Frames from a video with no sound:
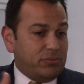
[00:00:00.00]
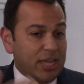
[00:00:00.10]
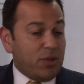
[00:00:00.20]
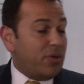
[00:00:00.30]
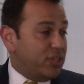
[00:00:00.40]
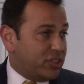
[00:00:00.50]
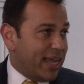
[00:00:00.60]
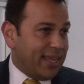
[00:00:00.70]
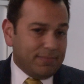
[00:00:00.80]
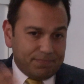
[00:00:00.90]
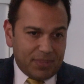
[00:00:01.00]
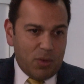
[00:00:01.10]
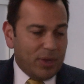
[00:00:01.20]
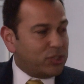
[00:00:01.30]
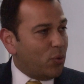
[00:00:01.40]
January the 2nd,
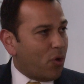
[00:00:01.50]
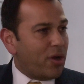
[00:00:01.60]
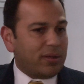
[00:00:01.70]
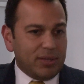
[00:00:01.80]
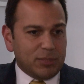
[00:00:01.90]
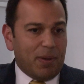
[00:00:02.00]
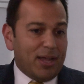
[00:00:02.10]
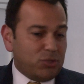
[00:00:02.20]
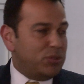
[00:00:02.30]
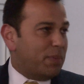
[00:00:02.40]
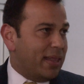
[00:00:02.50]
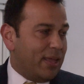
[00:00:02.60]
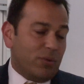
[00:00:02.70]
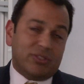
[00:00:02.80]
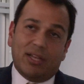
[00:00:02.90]
he went to work. His boss, who was
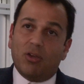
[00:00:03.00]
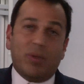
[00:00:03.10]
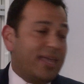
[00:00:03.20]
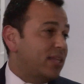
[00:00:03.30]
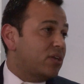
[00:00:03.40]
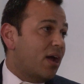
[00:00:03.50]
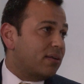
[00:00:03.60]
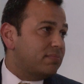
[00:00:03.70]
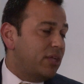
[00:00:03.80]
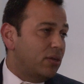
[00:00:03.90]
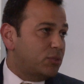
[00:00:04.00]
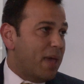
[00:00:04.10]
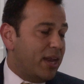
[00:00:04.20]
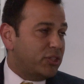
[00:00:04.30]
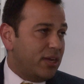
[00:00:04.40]
bilingual, said, look, we can't talk
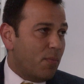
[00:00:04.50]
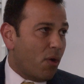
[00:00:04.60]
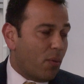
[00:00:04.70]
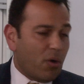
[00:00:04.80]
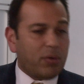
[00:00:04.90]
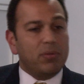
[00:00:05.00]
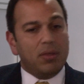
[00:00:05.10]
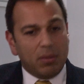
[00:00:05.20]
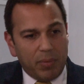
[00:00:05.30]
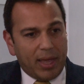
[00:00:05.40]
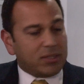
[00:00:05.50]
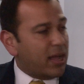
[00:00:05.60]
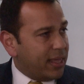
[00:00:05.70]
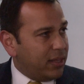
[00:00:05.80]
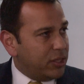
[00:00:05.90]
Spanish anymore at work. You got to
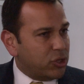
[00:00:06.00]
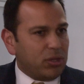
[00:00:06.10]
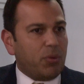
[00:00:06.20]
talk English only.